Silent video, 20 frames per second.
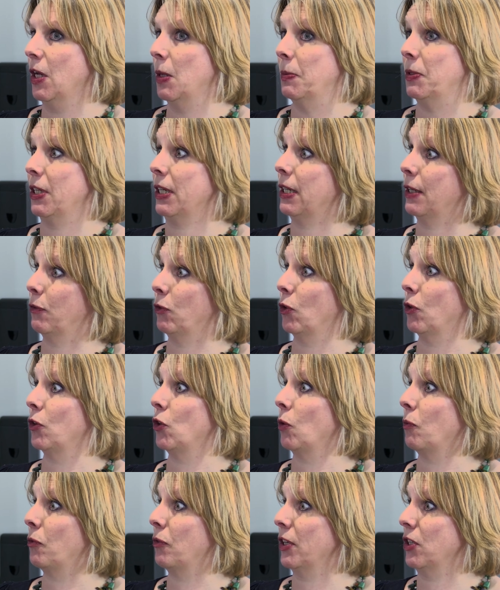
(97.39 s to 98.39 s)
particularly if you're a
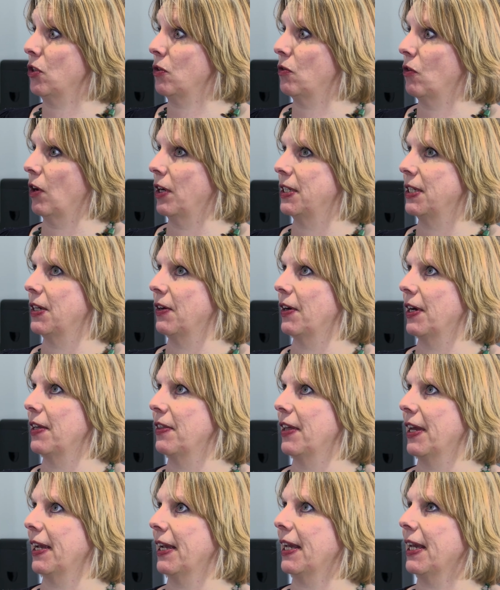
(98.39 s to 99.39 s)
non-fiction writer,
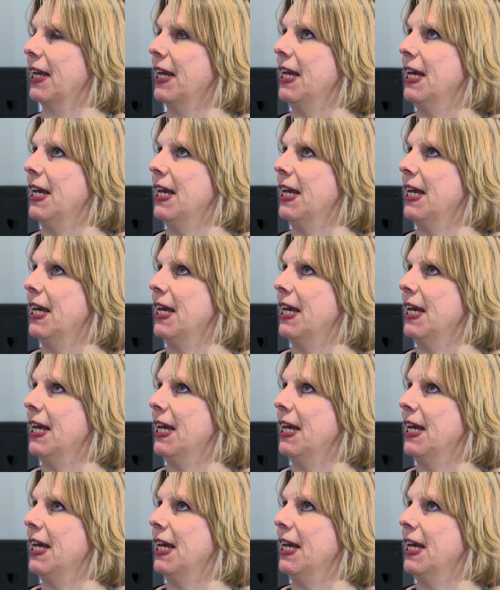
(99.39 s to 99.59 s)
I think.